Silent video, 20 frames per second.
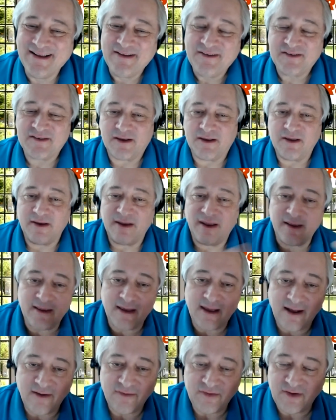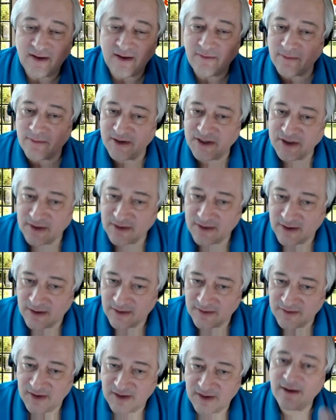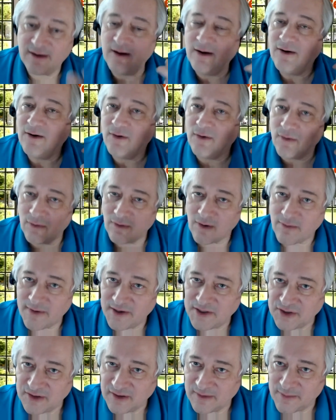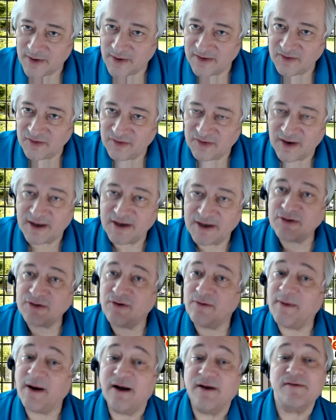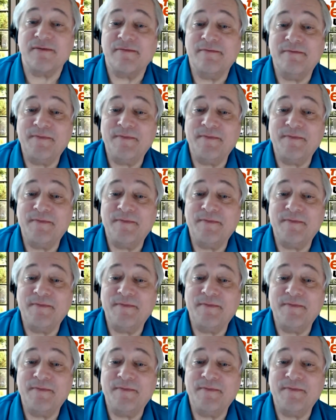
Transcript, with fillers: So you either have to have original content or original presentation or both.